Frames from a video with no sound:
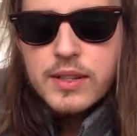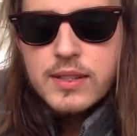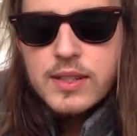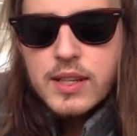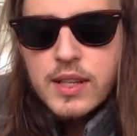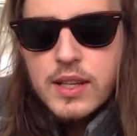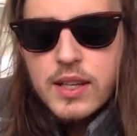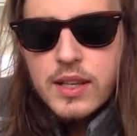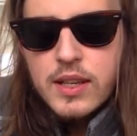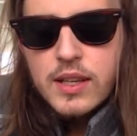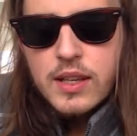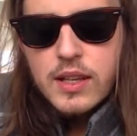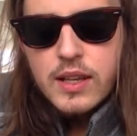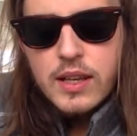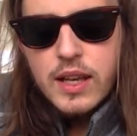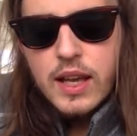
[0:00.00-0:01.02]
it.
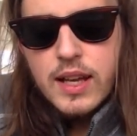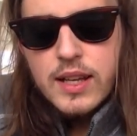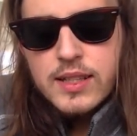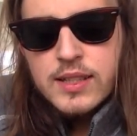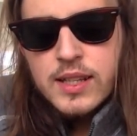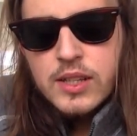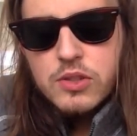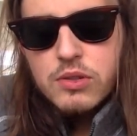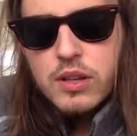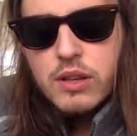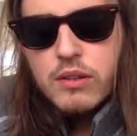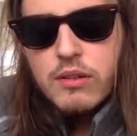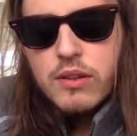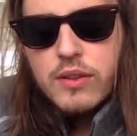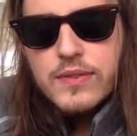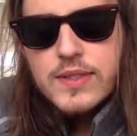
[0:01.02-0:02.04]
As Natsu
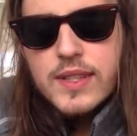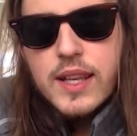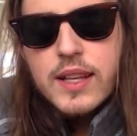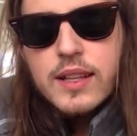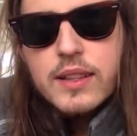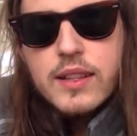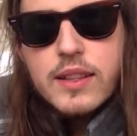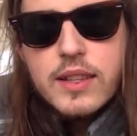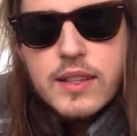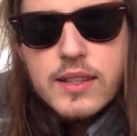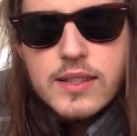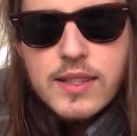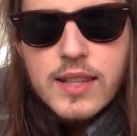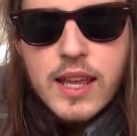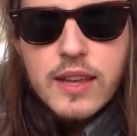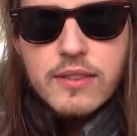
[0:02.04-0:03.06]
have sailed,
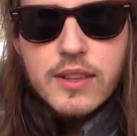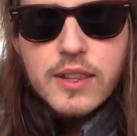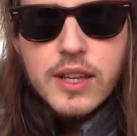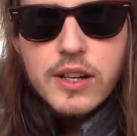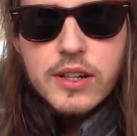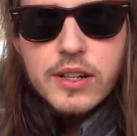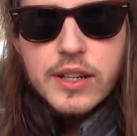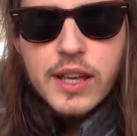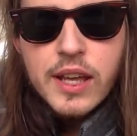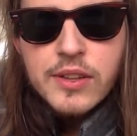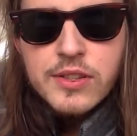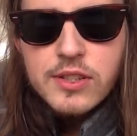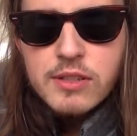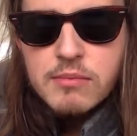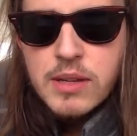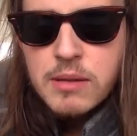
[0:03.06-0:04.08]
saved their
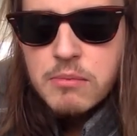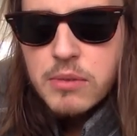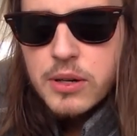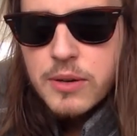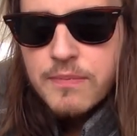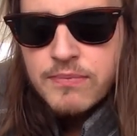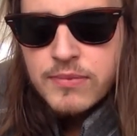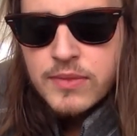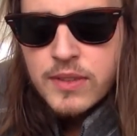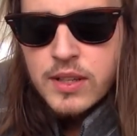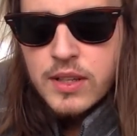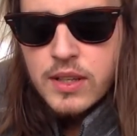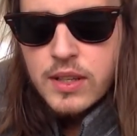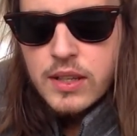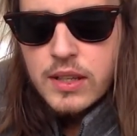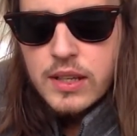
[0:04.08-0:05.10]
council member,
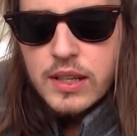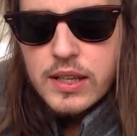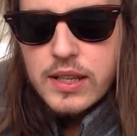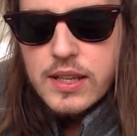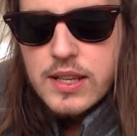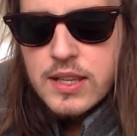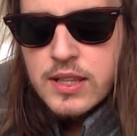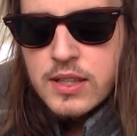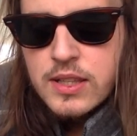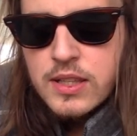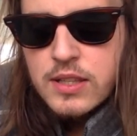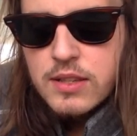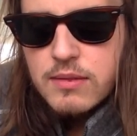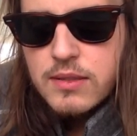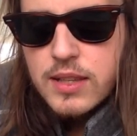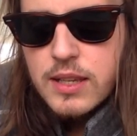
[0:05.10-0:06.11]
he is
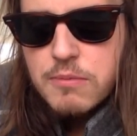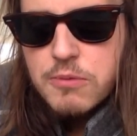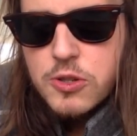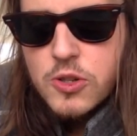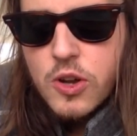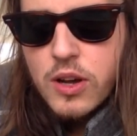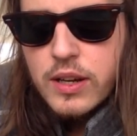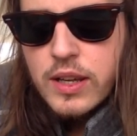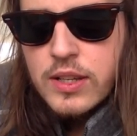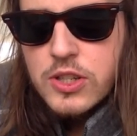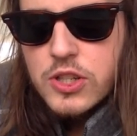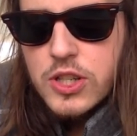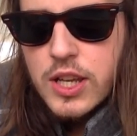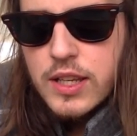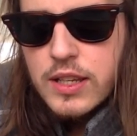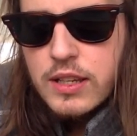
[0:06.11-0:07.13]
in deep shock and
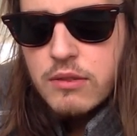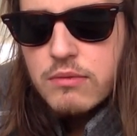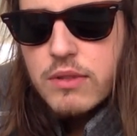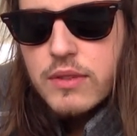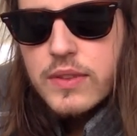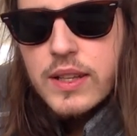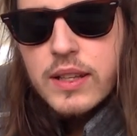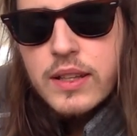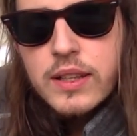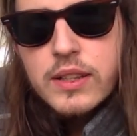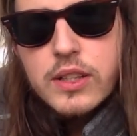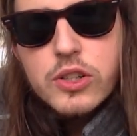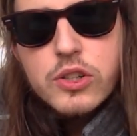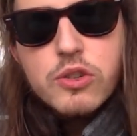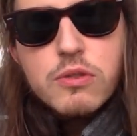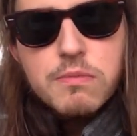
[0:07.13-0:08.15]
shaking, revealing the
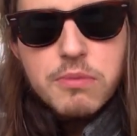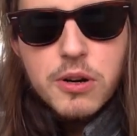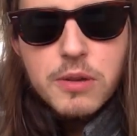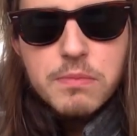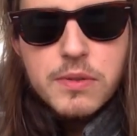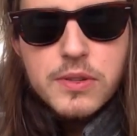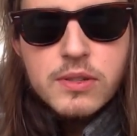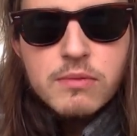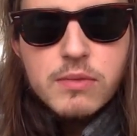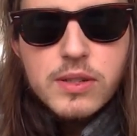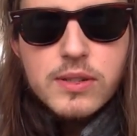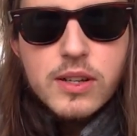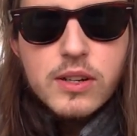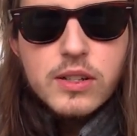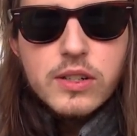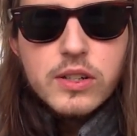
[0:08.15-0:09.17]
true purpose on what
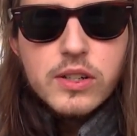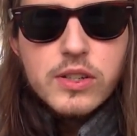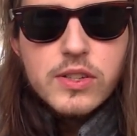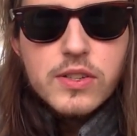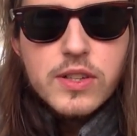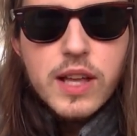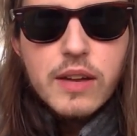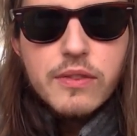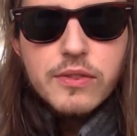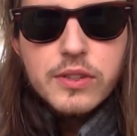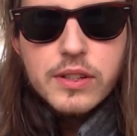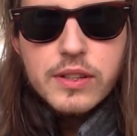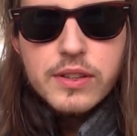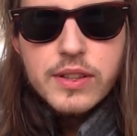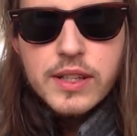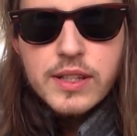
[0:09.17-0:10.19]
Tartaros is after,
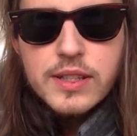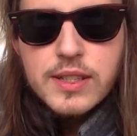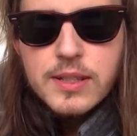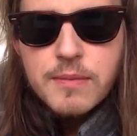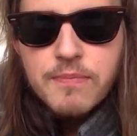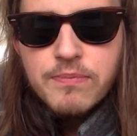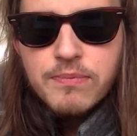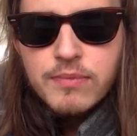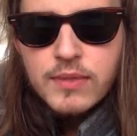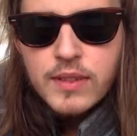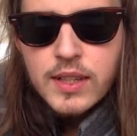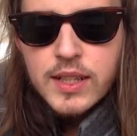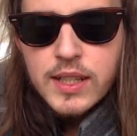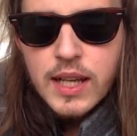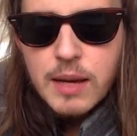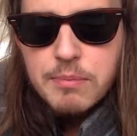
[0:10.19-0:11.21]
he thinks.
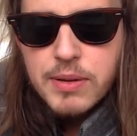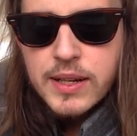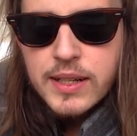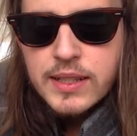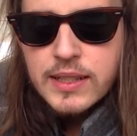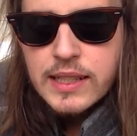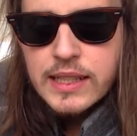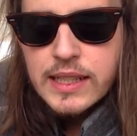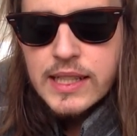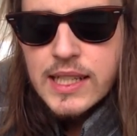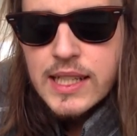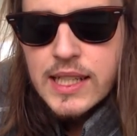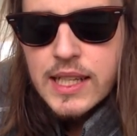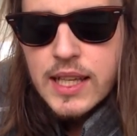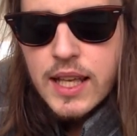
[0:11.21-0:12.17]
Apparently,